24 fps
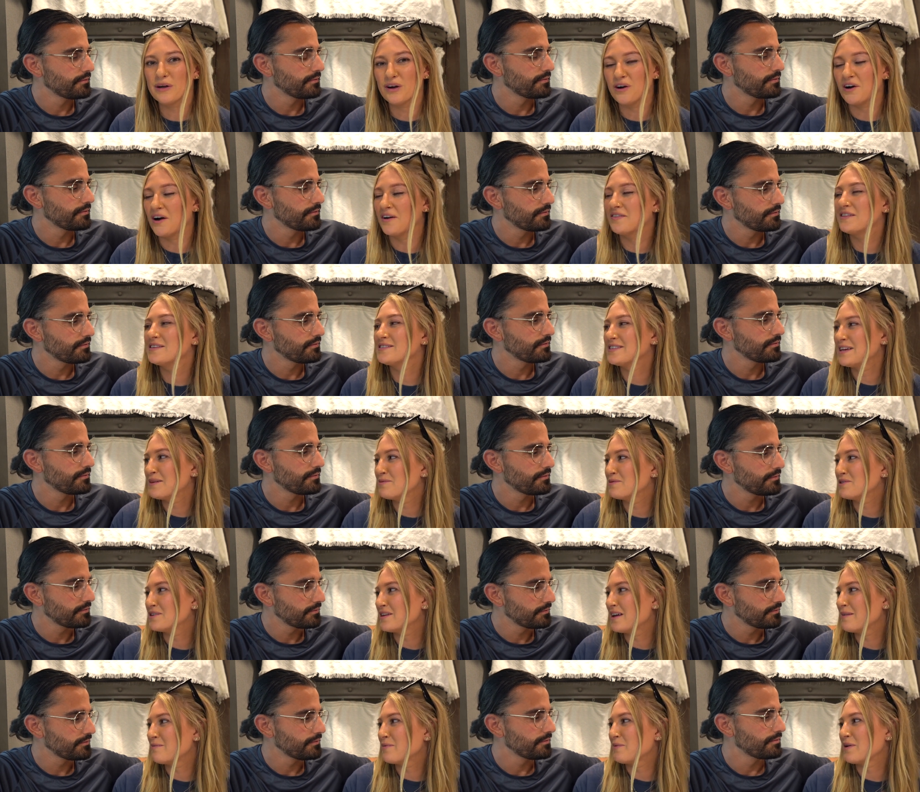Speaker 1: we are on the same
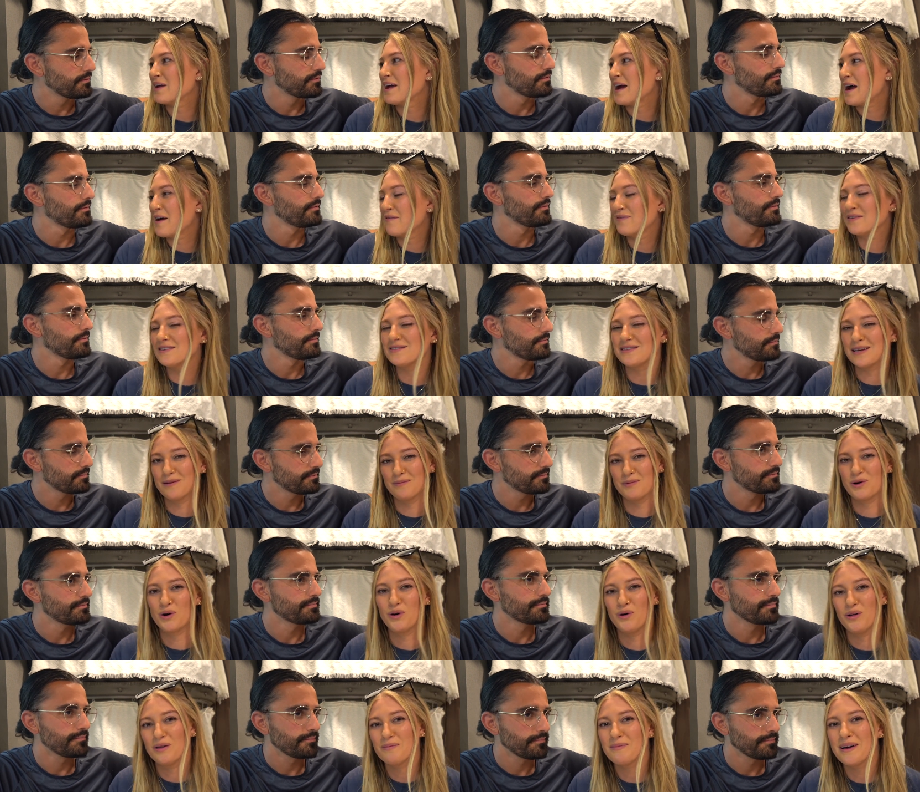team and we have the same
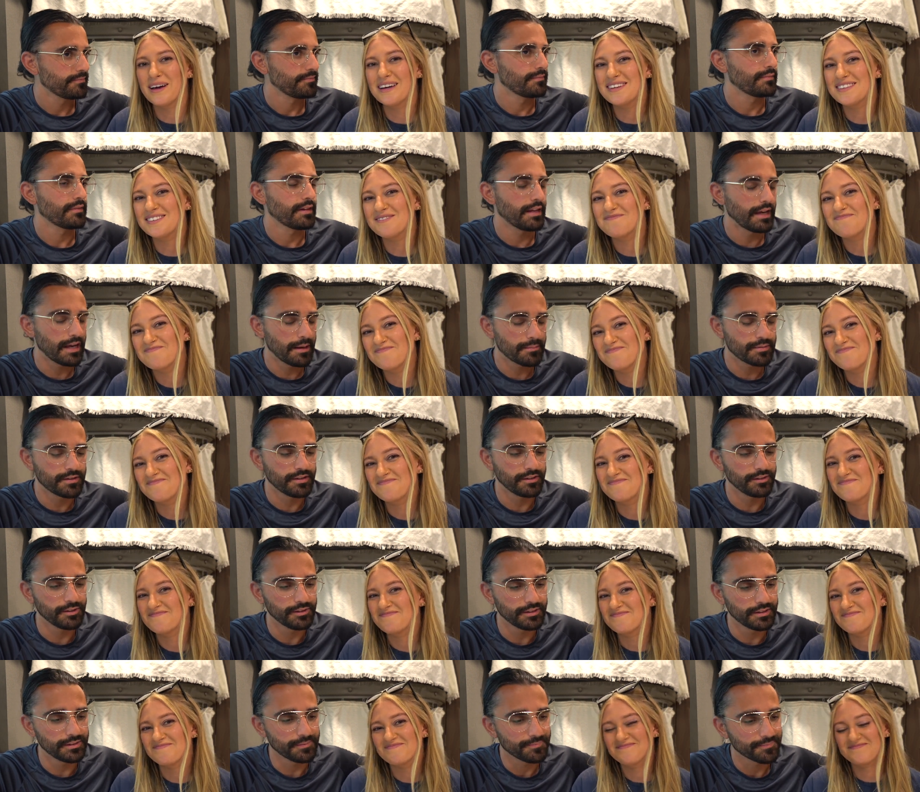goal in mind.
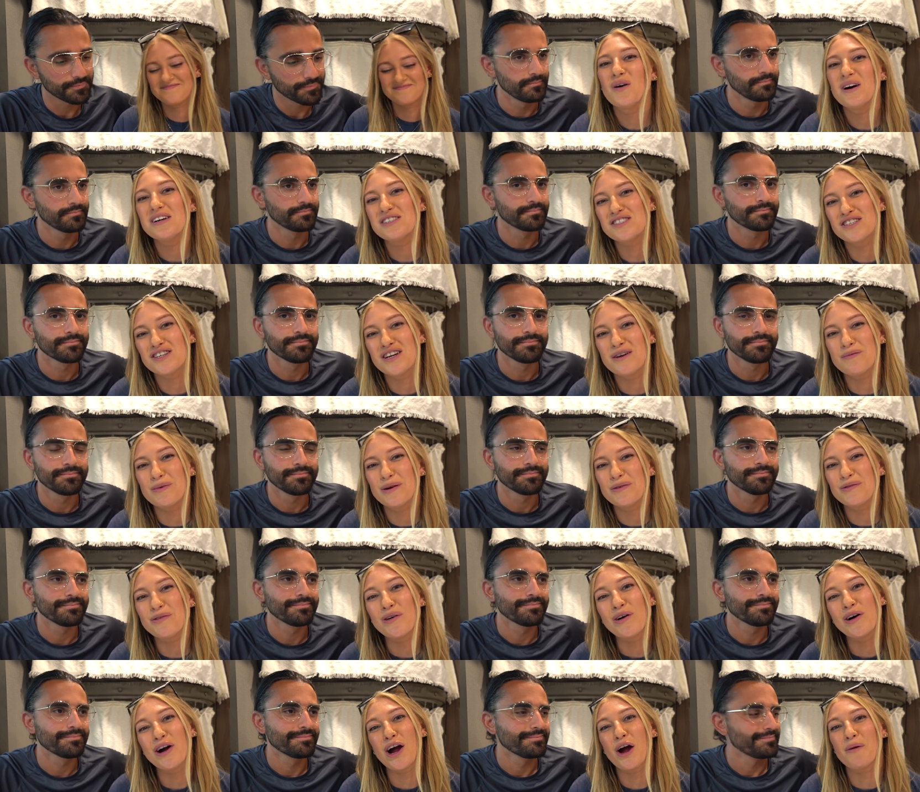Absolutely. Question number
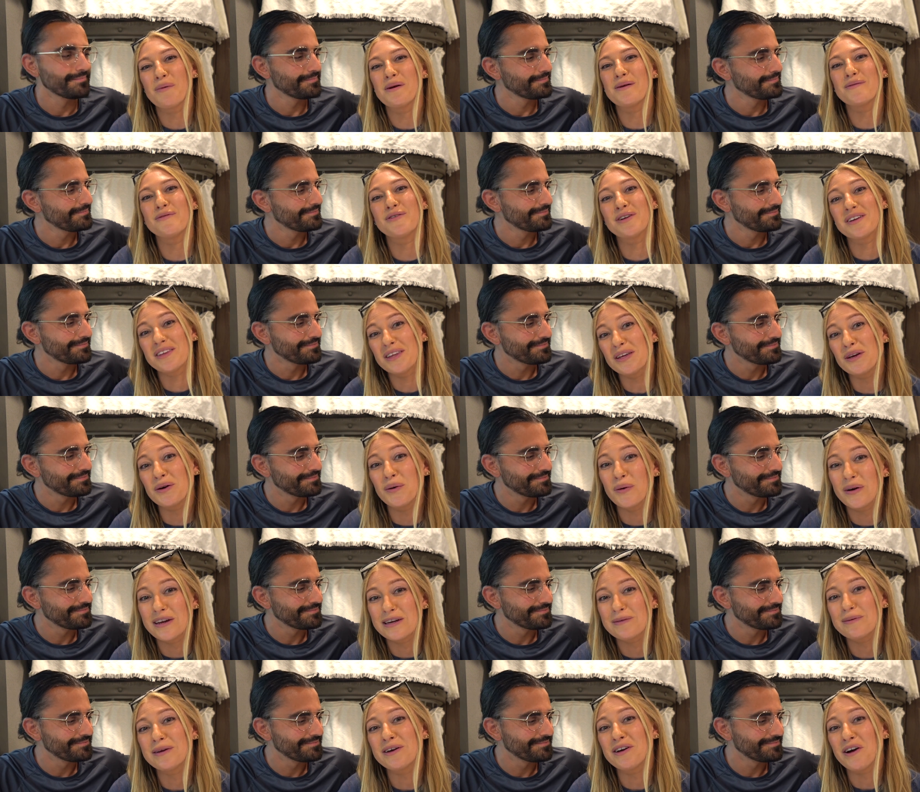four, are we really
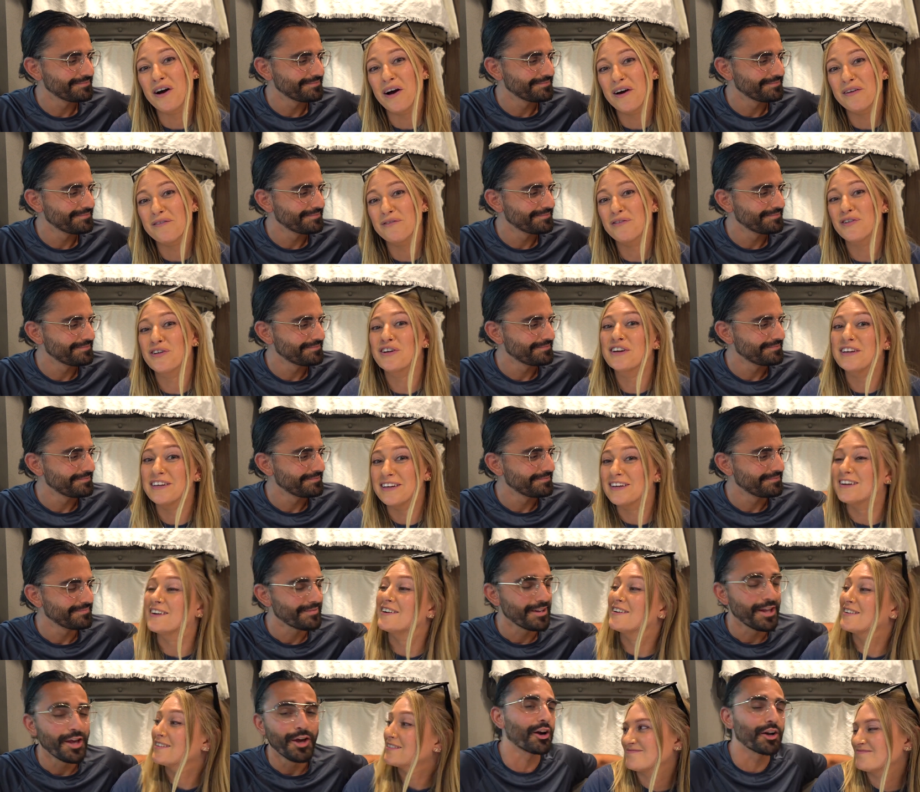going to be gone for a
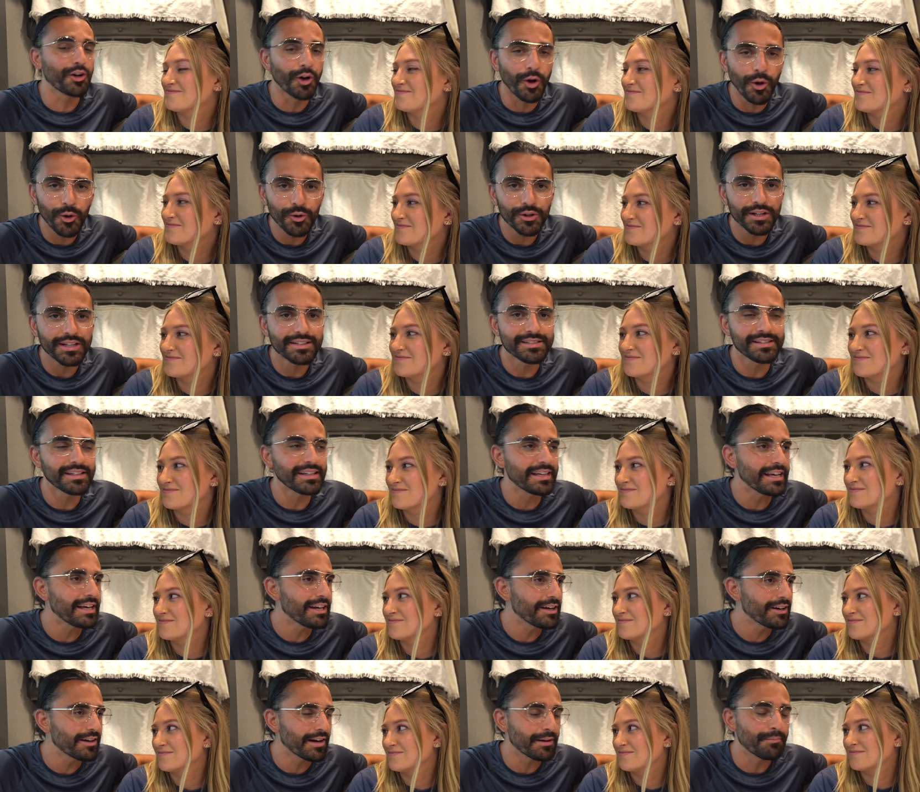year?
Speaker 2: Our goal is a
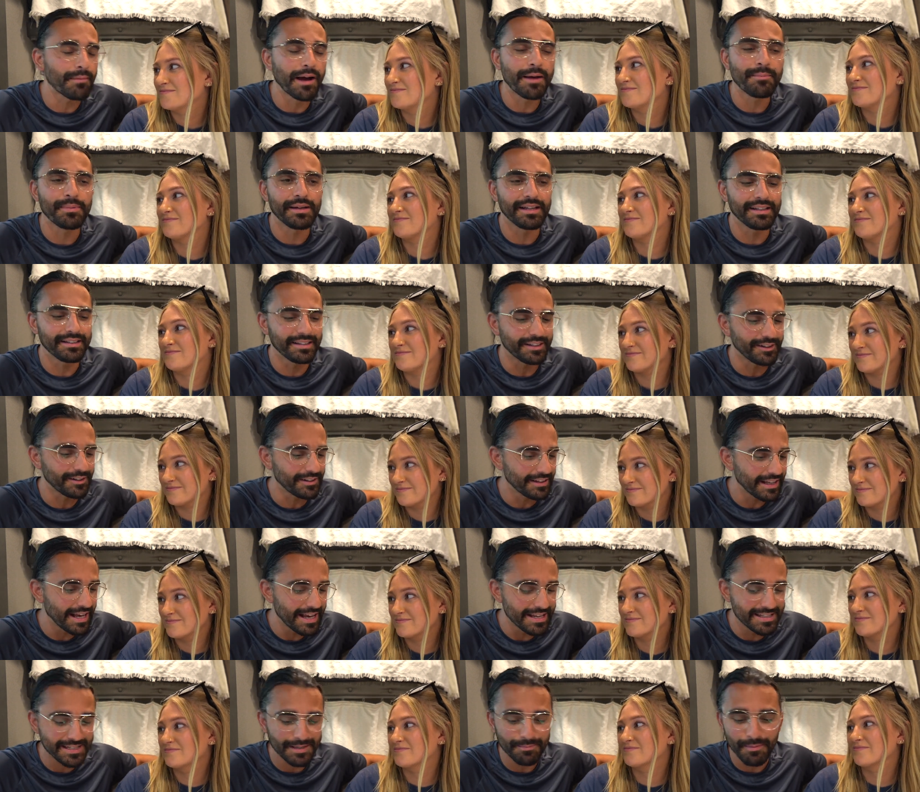year. my might be a little
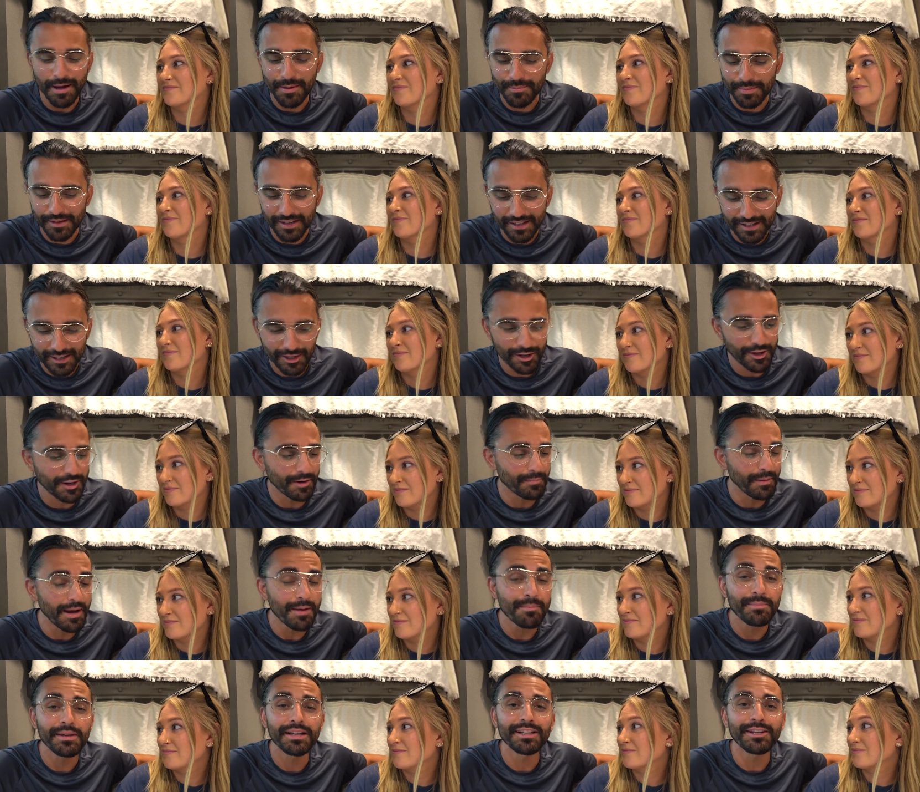less. It might be a year. It
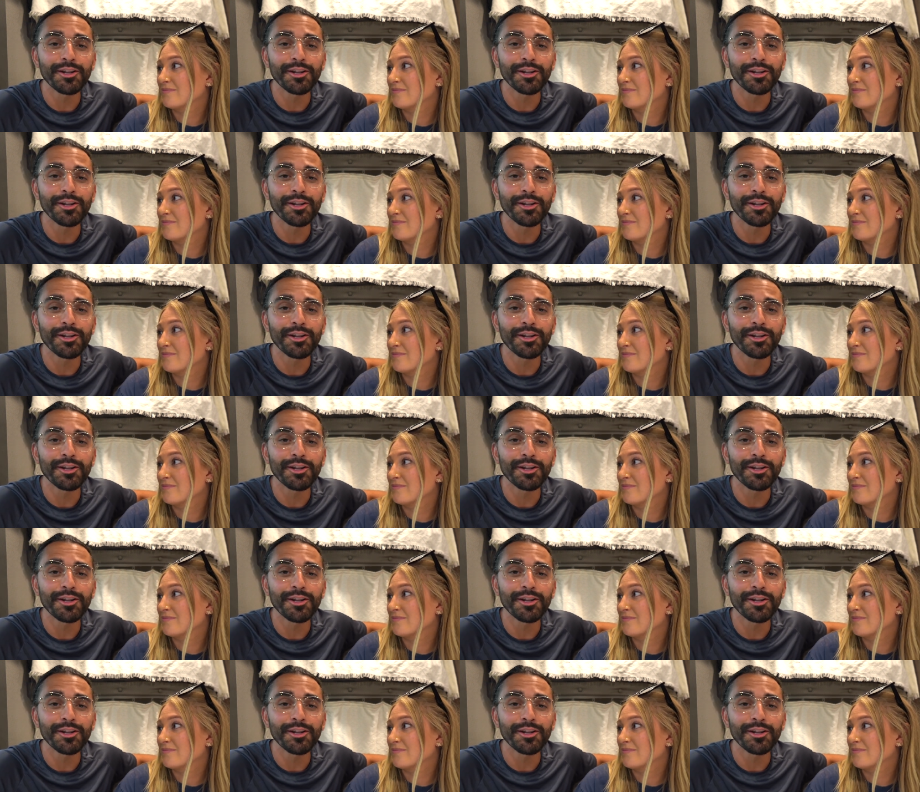might be a